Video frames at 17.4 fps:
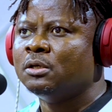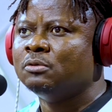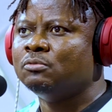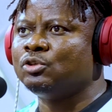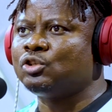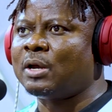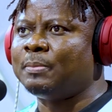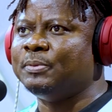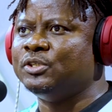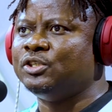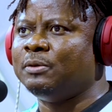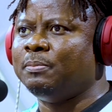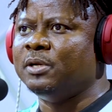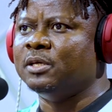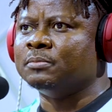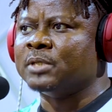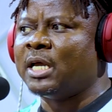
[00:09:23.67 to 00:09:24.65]
We shall be
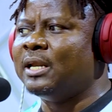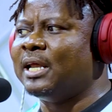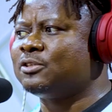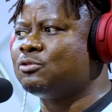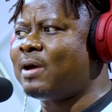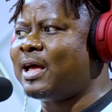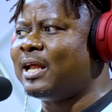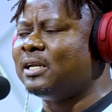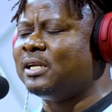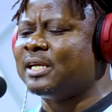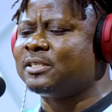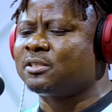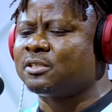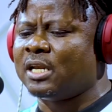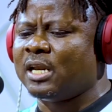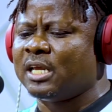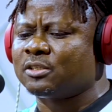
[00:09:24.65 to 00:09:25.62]
dribbling. Let's go and
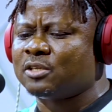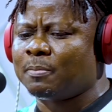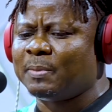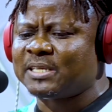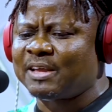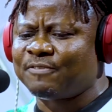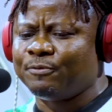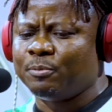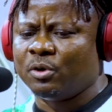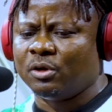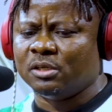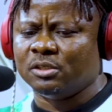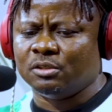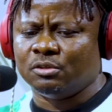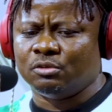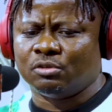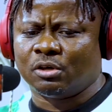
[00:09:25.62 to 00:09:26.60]
let's talk better football.
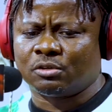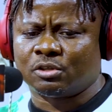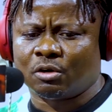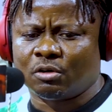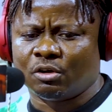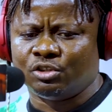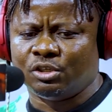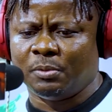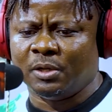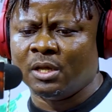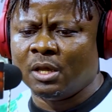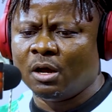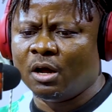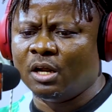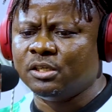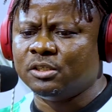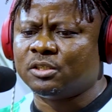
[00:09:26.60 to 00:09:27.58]
You talk about dribbling.
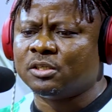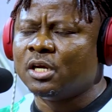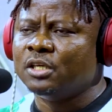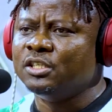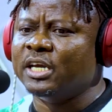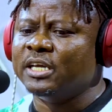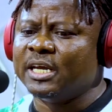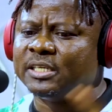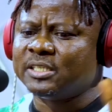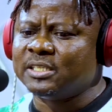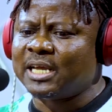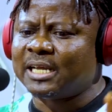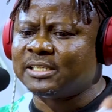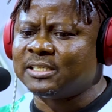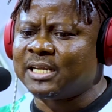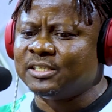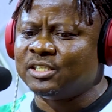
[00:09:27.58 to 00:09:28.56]
All these things
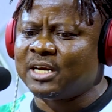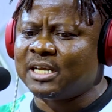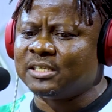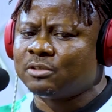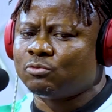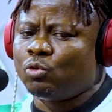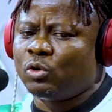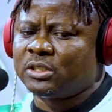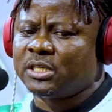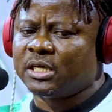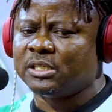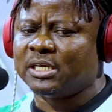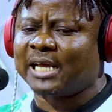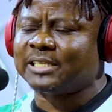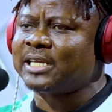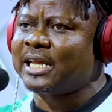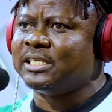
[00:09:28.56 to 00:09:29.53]
that Nigerians wanted.
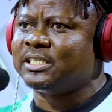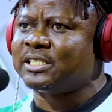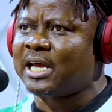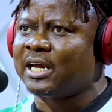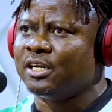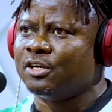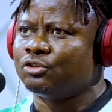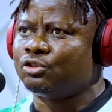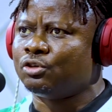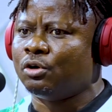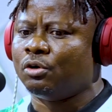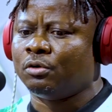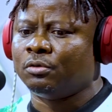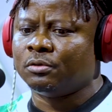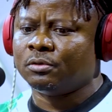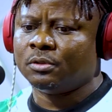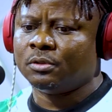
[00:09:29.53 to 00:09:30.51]
That's how they start gonna throw.